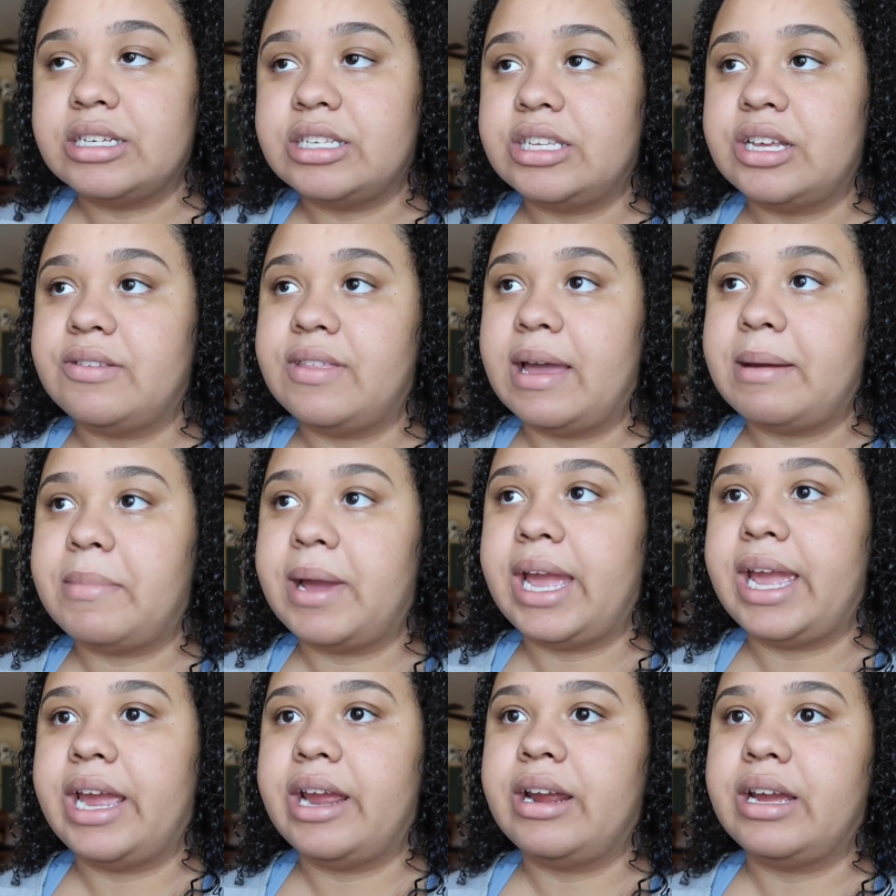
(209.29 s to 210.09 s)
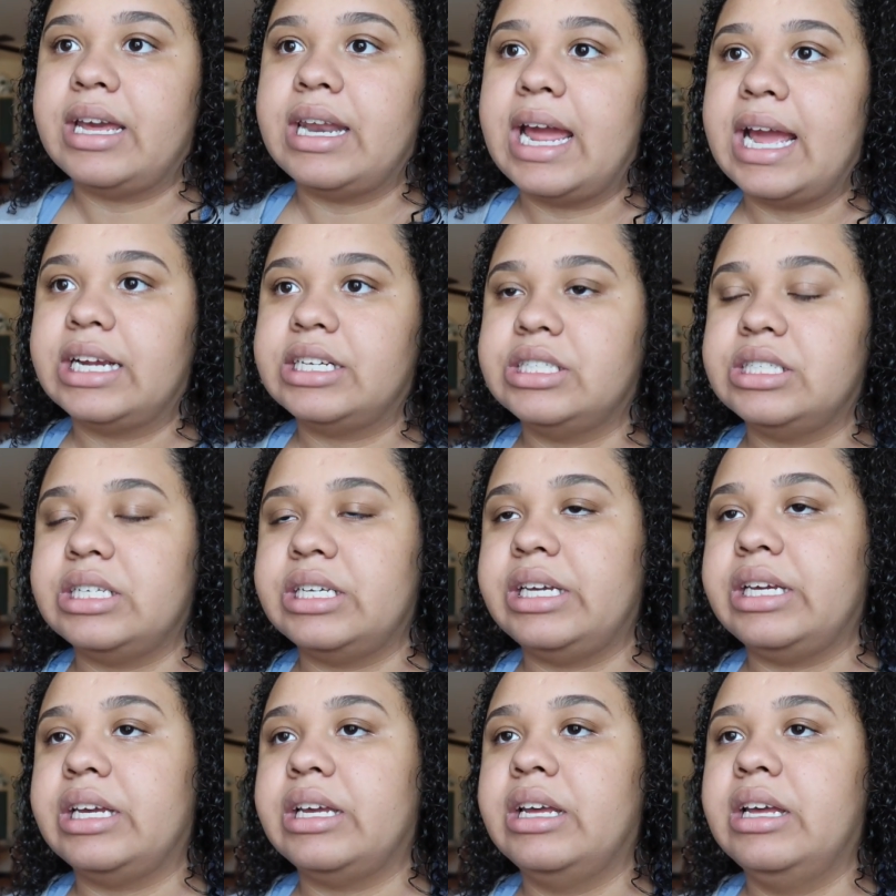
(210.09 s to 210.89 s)
so that my hair can
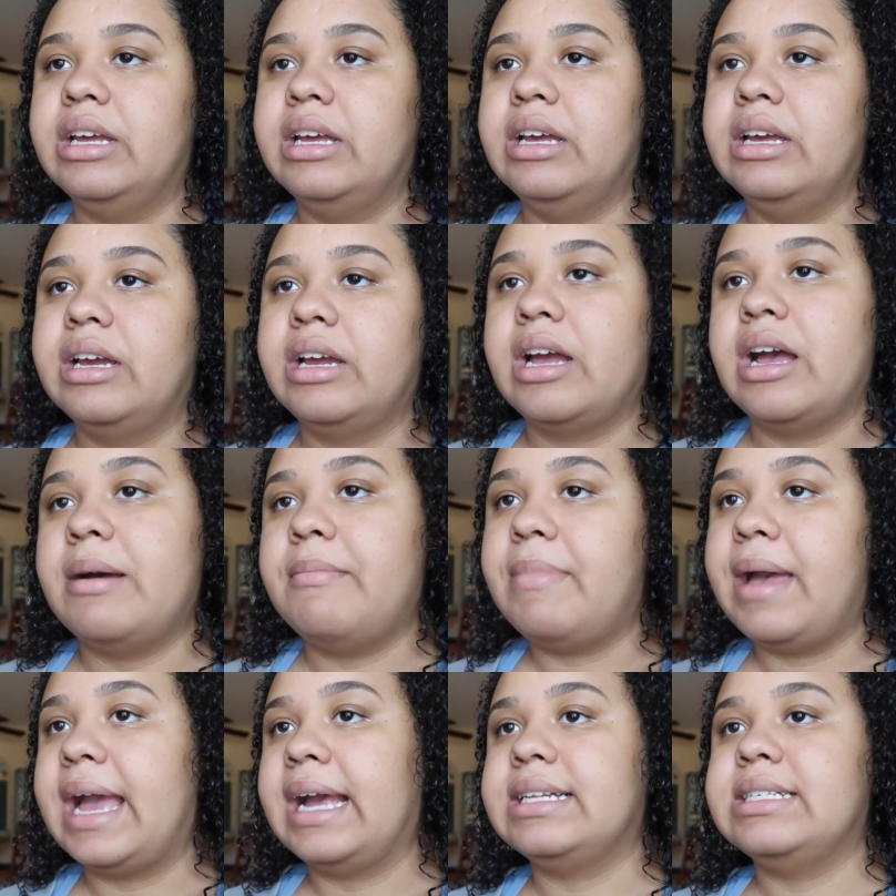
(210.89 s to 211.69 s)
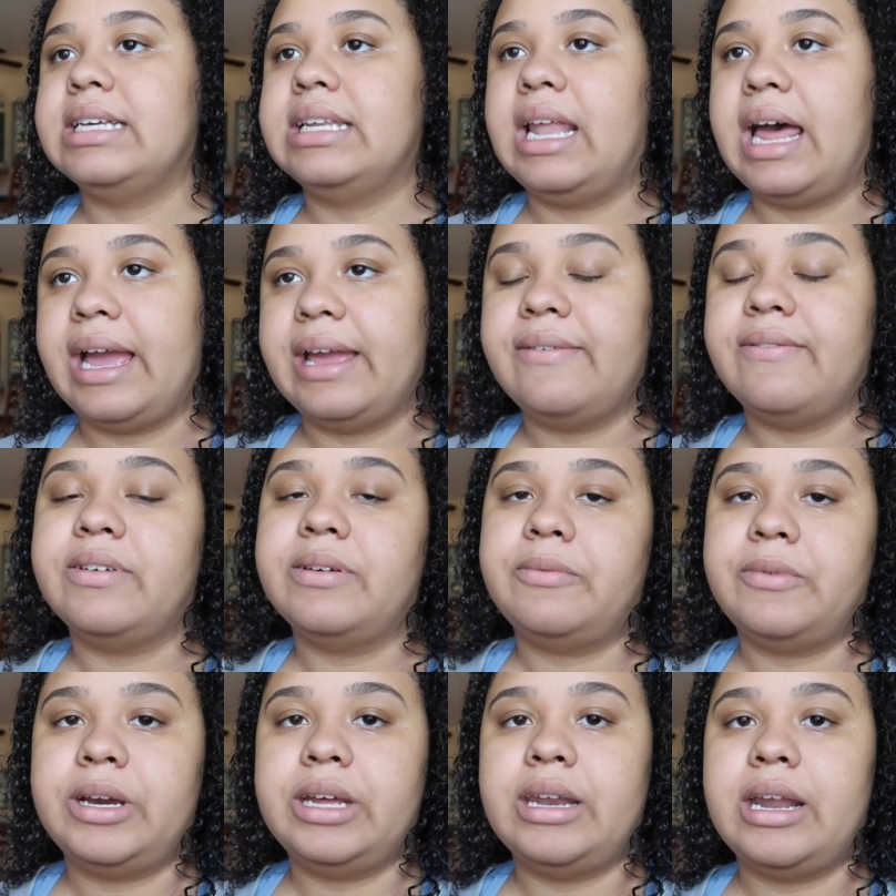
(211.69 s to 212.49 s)
actually come back to life
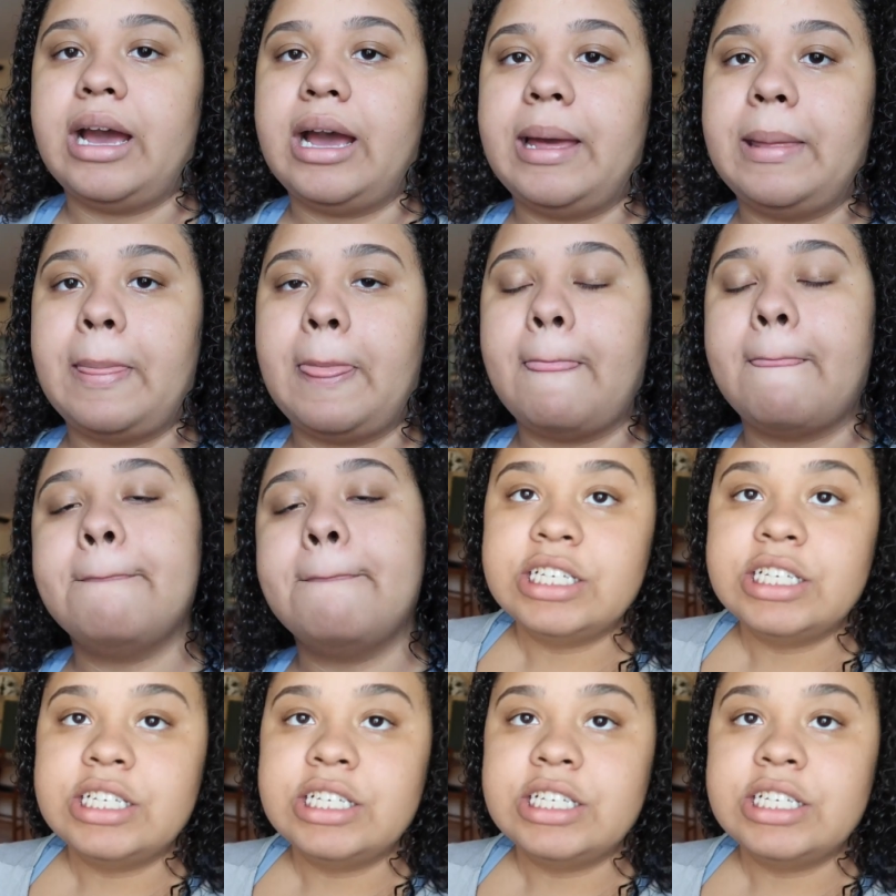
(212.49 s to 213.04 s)
and whatnot.